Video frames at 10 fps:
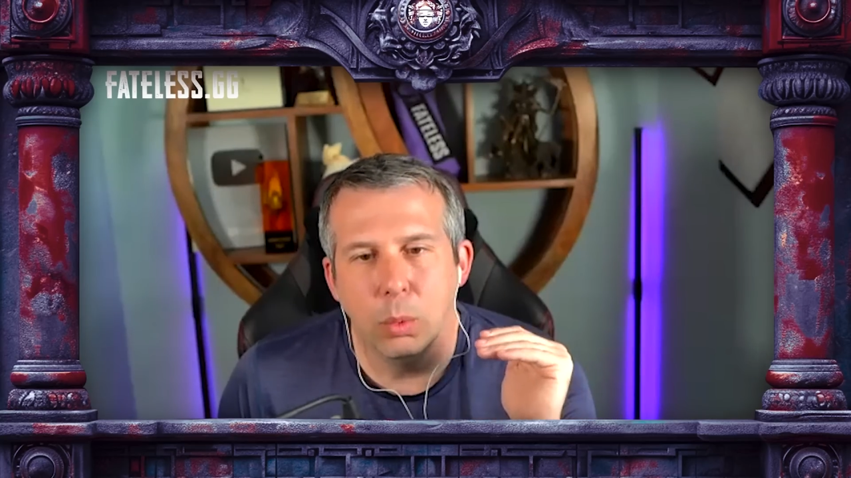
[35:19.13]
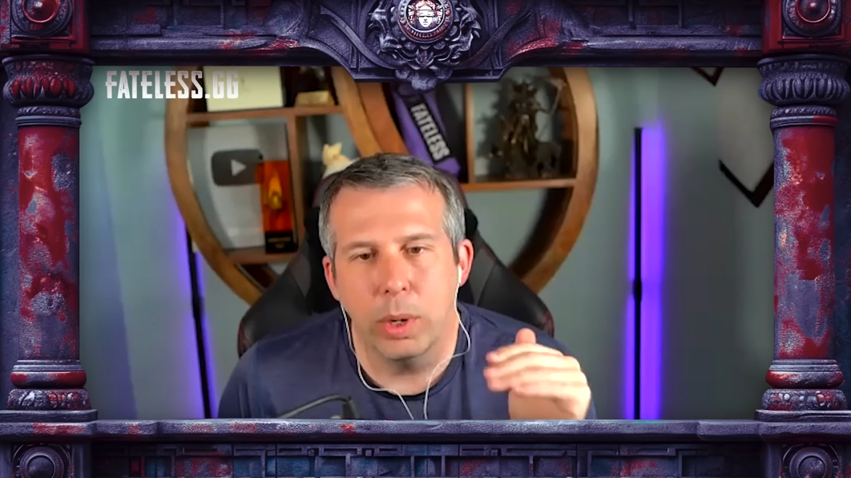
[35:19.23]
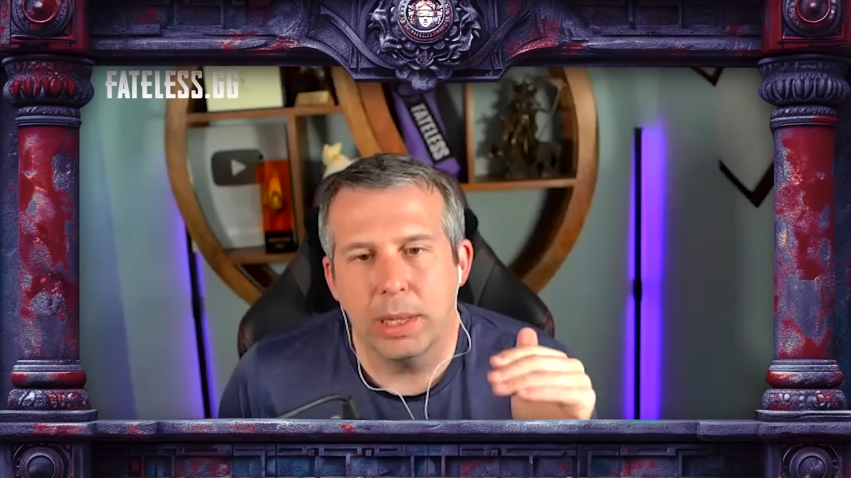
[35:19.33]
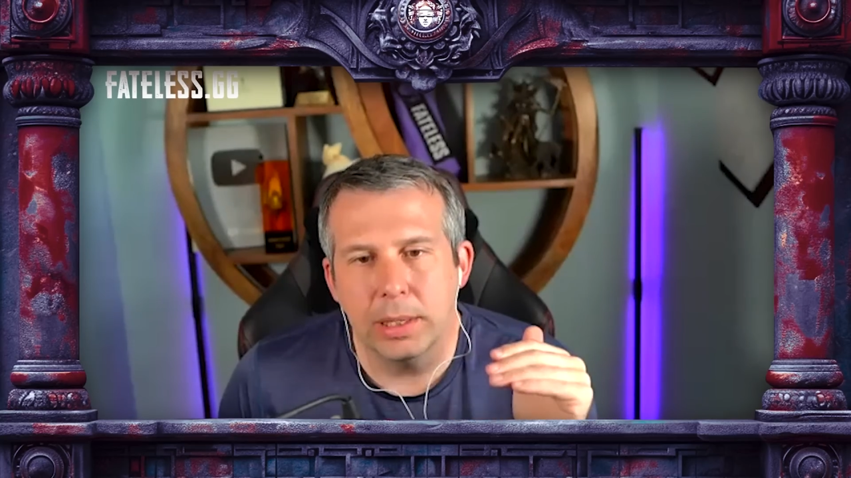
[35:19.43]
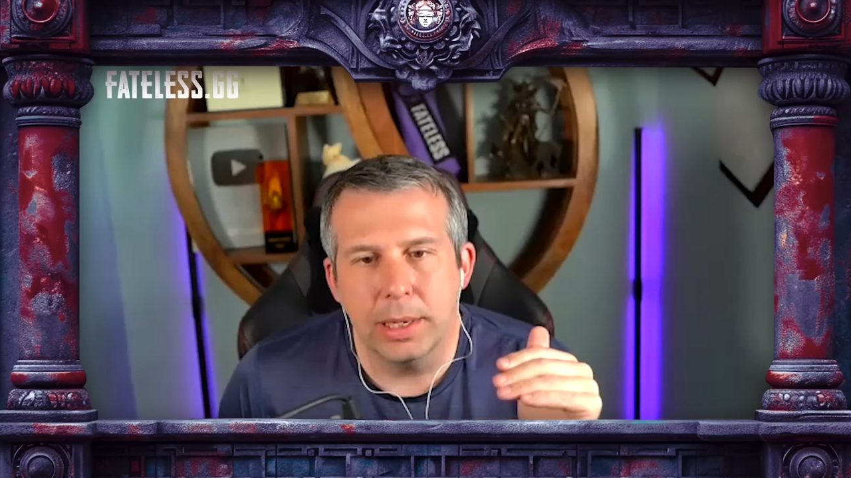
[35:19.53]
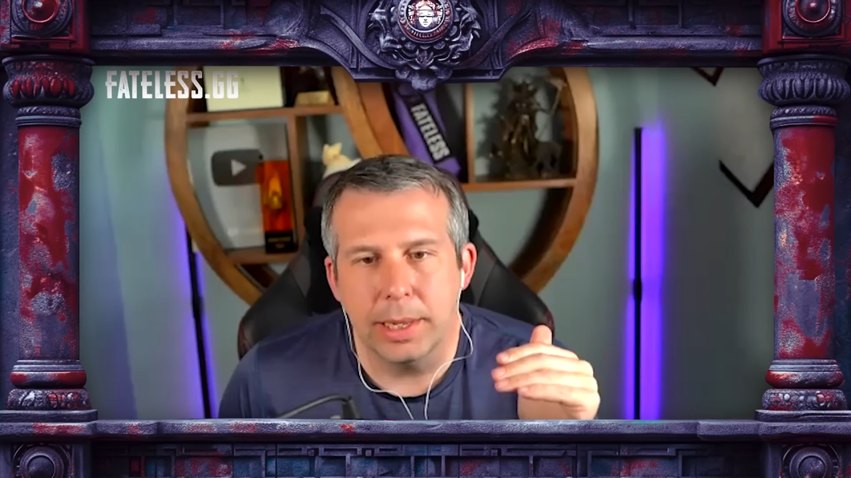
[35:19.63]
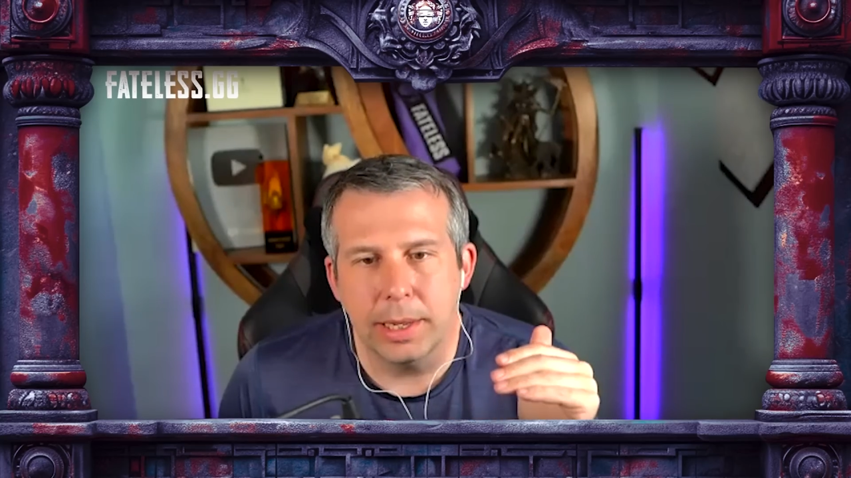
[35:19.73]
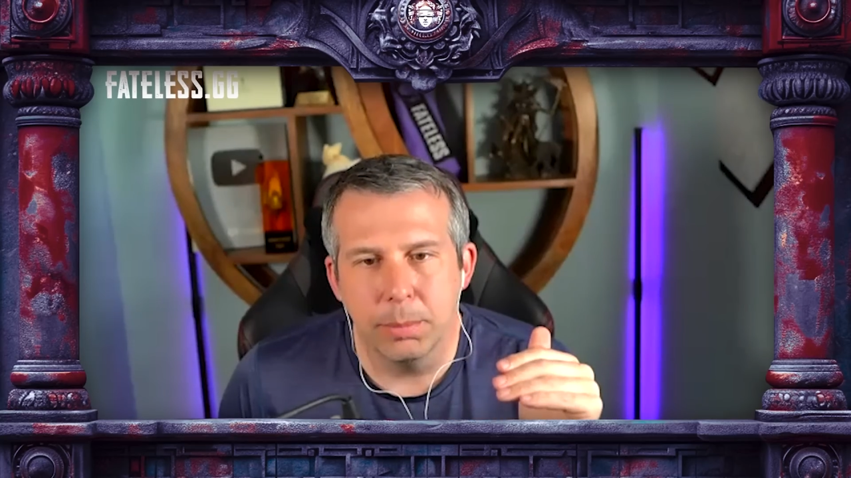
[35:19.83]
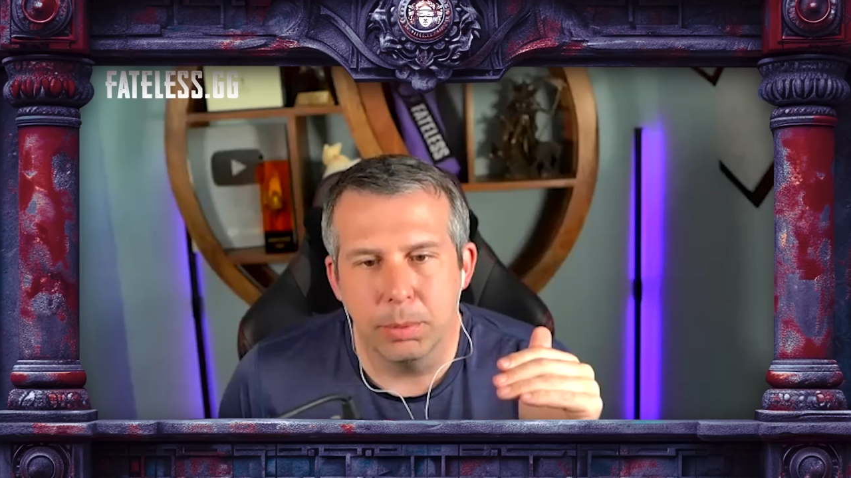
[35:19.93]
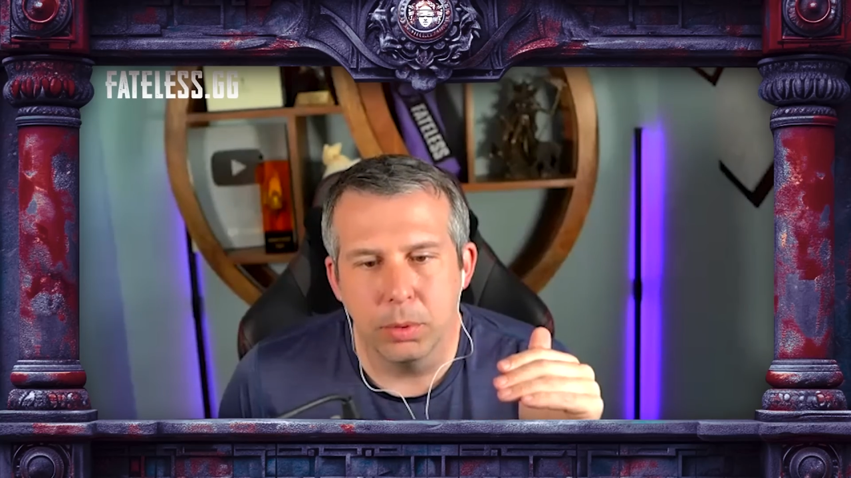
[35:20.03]
weekly
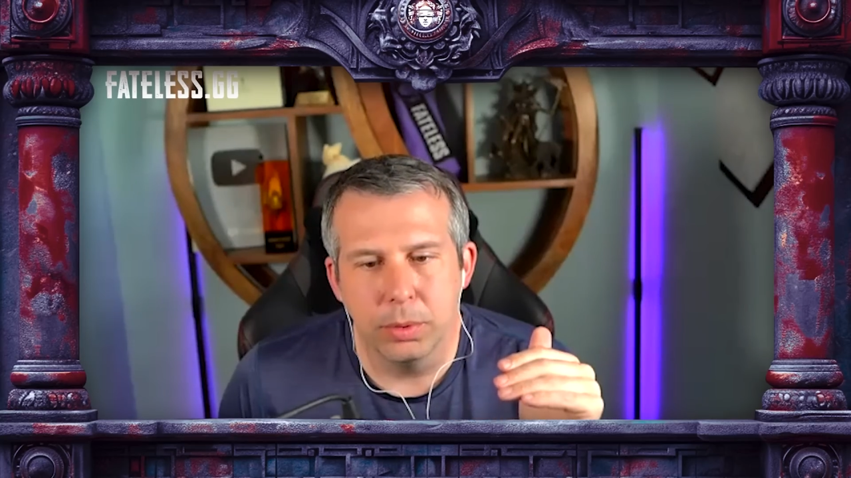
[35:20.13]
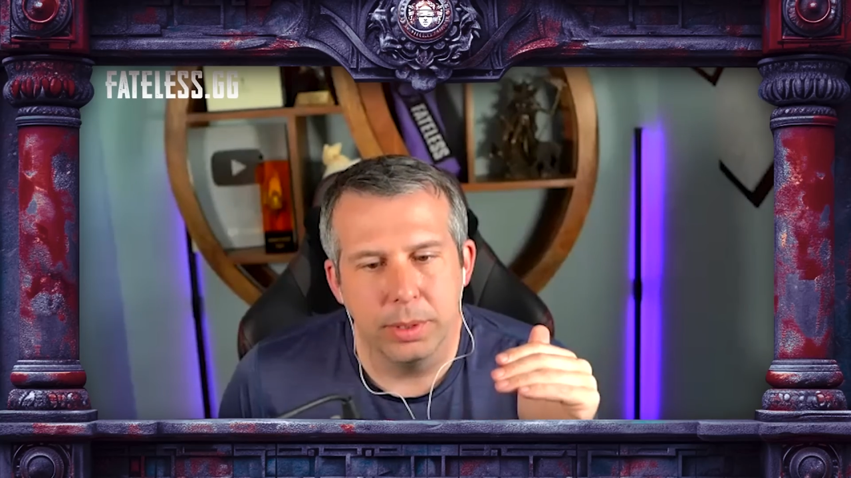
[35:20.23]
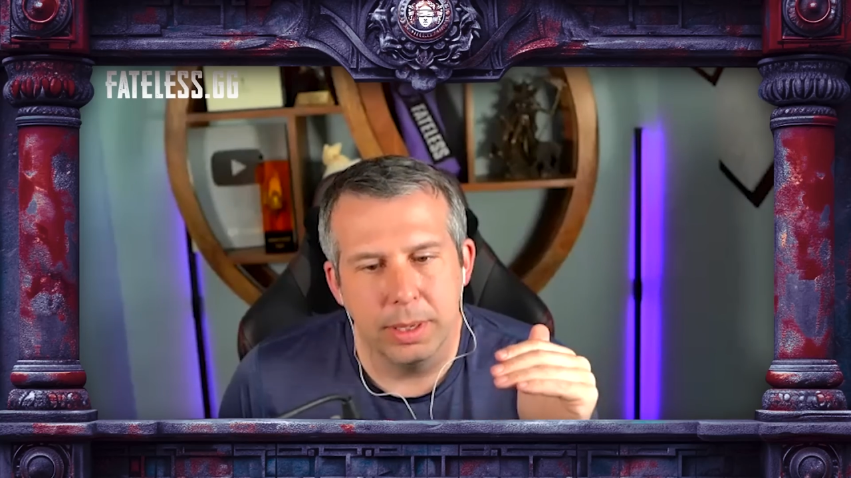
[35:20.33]
leaderboard